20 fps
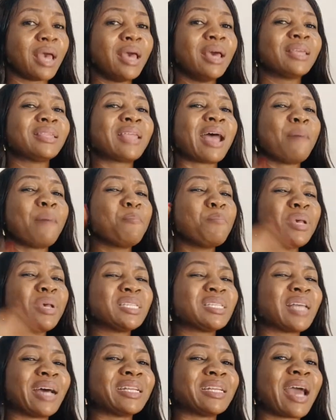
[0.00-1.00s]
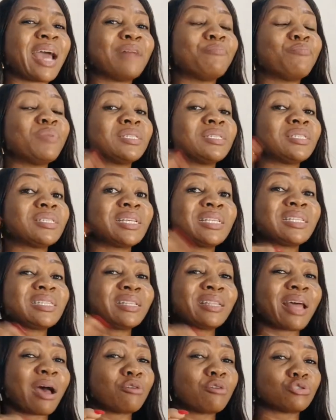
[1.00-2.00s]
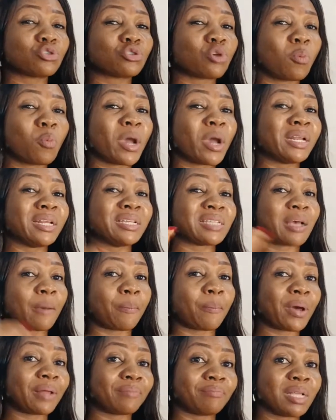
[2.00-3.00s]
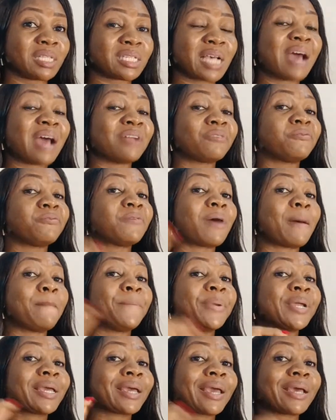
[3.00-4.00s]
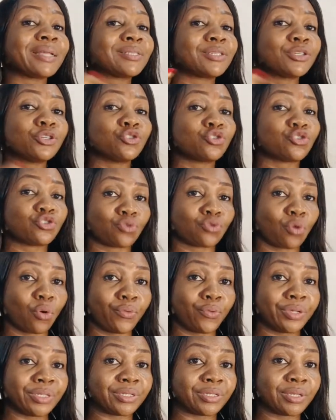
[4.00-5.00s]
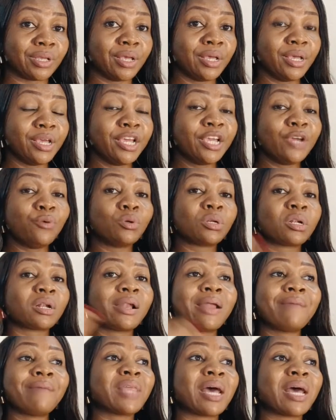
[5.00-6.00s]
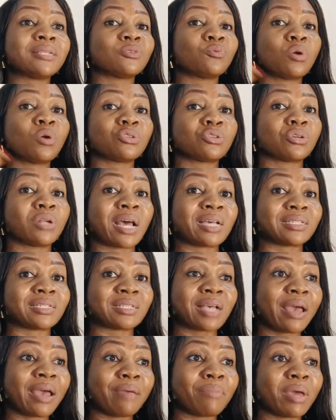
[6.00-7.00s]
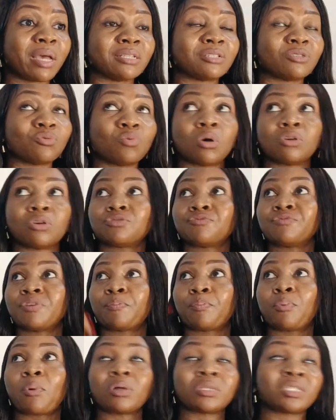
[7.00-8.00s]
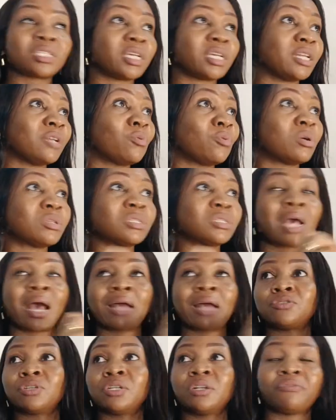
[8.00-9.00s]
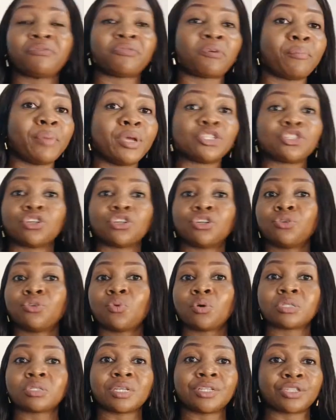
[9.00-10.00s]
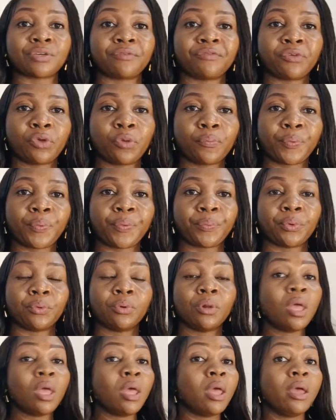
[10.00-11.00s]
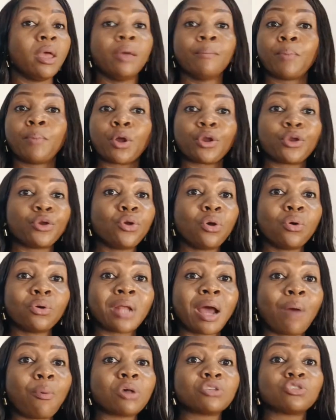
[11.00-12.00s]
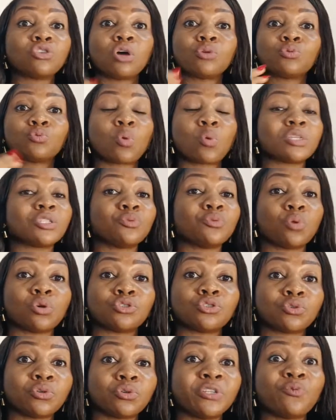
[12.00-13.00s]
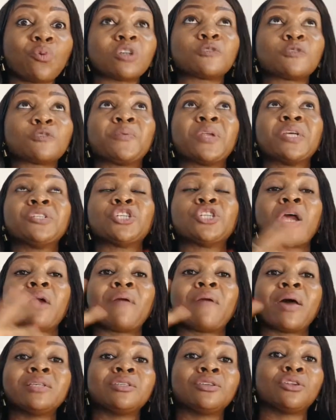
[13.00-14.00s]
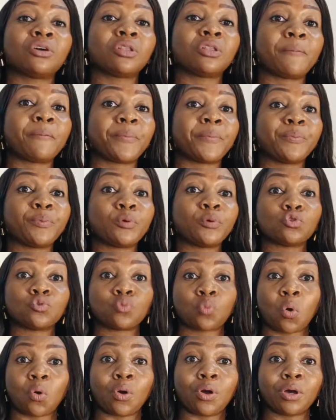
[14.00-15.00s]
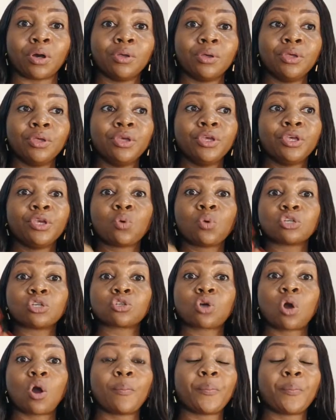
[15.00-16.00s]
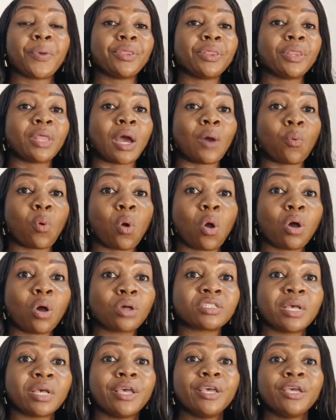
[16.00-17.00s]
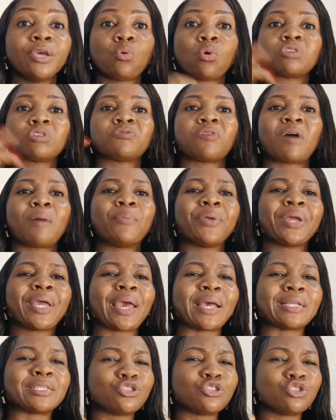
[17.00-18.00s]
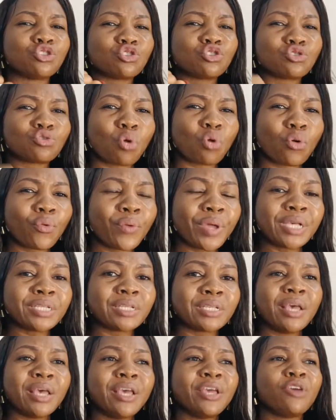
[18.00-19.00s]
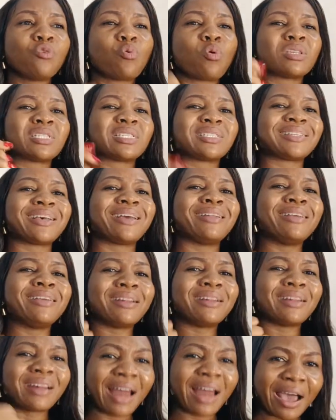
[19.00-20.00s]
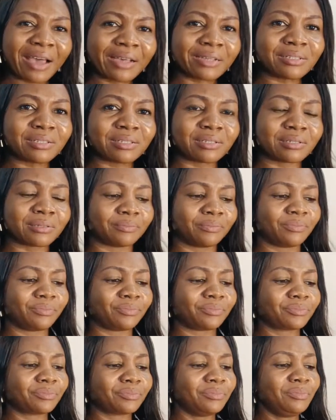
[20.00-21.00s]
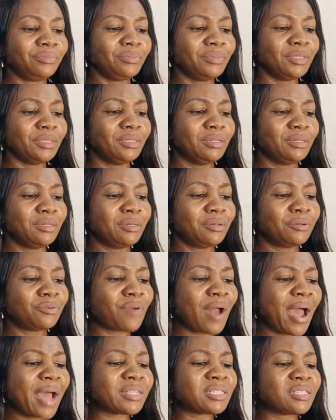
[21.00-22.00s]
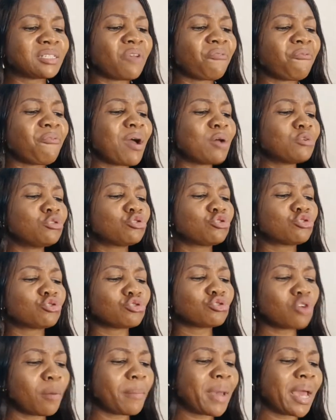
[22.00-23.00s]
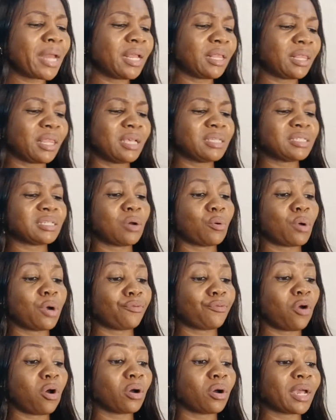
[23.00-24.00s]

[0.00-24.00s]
That means that he had been sitting down somewhere in his apartment and fabricating stories. He would claim that he was on assignment, he was reporting, he was gathering information, he was interviewing people. But no, that was not what he was doing. He was plagiarizing other people's work. He was copying their works. He was fabricating stories. He was telling lies. Right, they found so many things that were wrong.